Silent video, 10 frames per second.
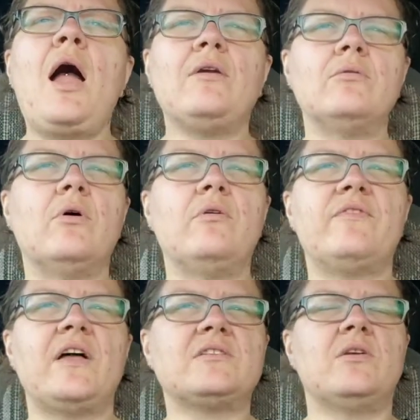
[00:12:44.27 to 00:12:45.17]
I don't know
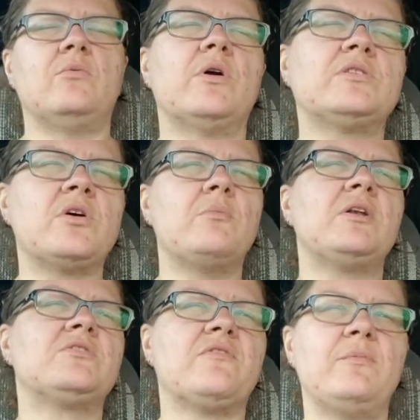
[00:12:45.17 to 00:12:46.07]
if that's going to work so
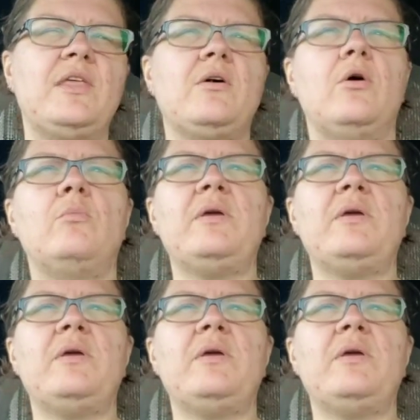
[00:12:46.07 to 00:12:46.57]
much for me though,